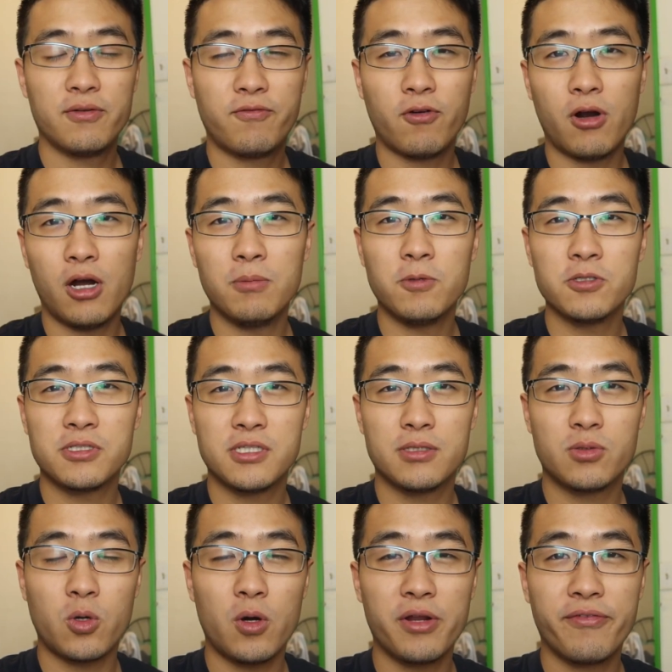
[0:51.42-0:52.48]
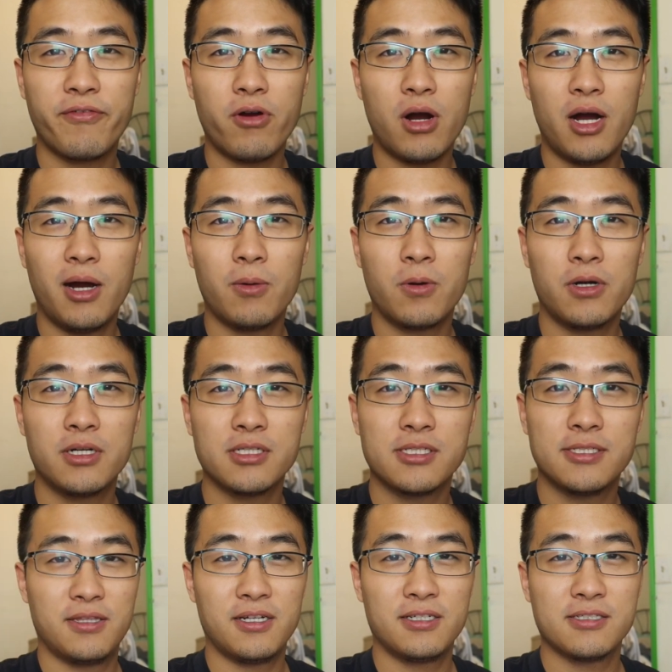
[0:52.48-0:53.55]
And for almost 24
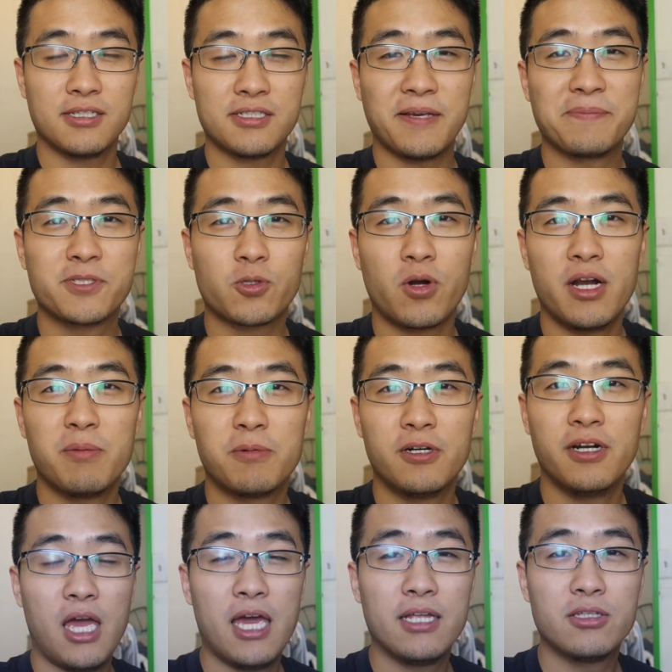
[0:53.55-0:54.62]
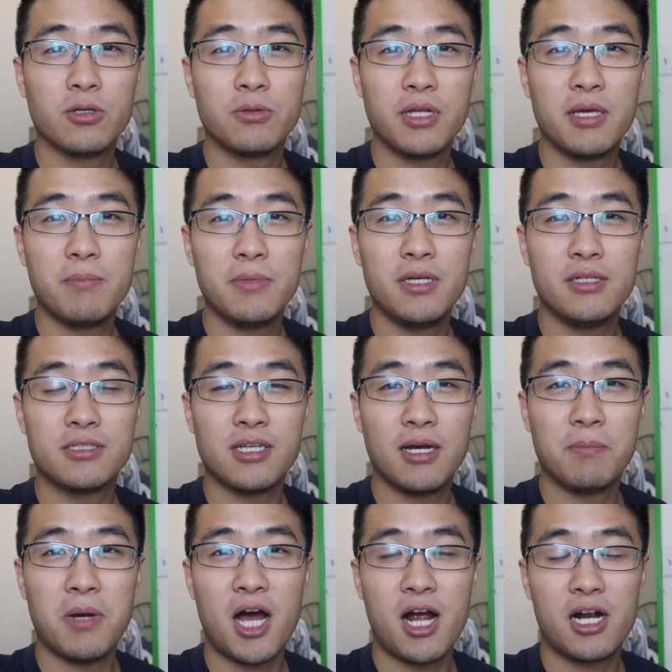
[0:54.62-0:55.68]
hours, there's a subscriber, he donate me
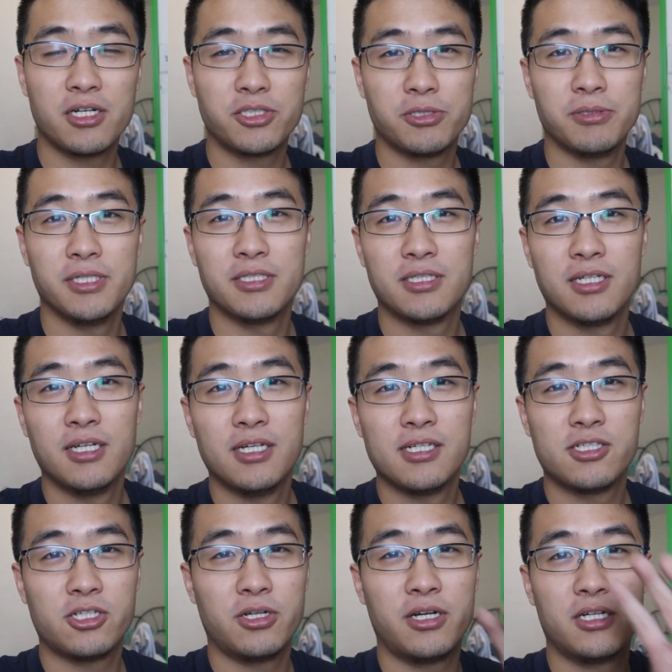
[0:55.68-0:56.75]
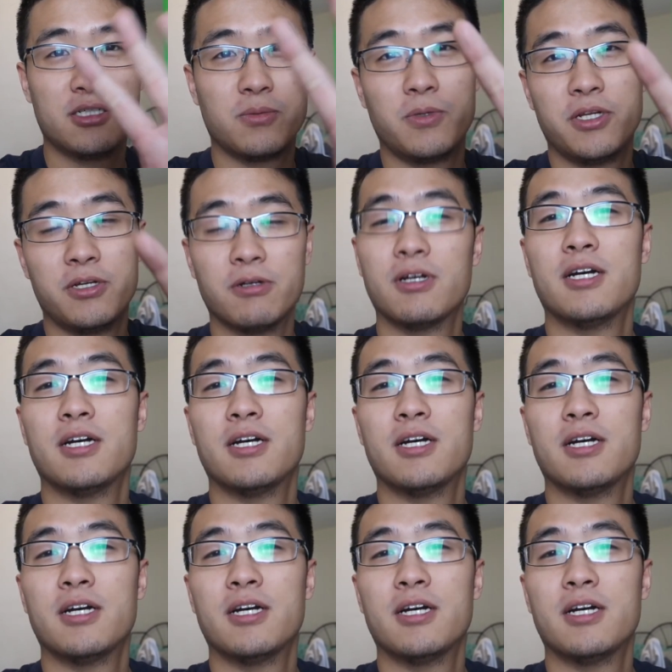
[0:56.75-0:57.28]
some hash rate. So here's the video